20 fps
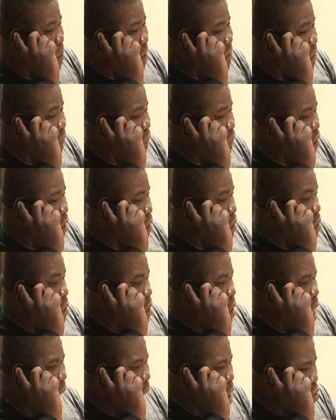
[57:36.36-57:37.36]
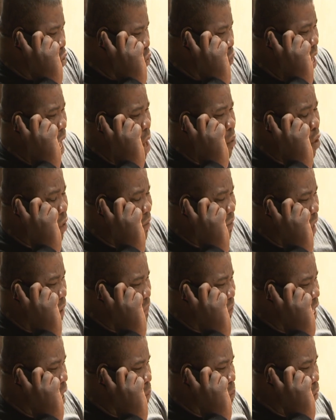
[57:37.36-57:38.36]
go perceive. I don't know what I want to
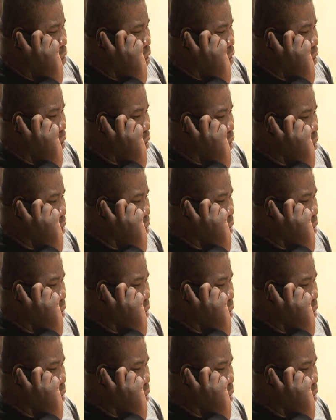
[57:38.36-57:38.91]
serve that body.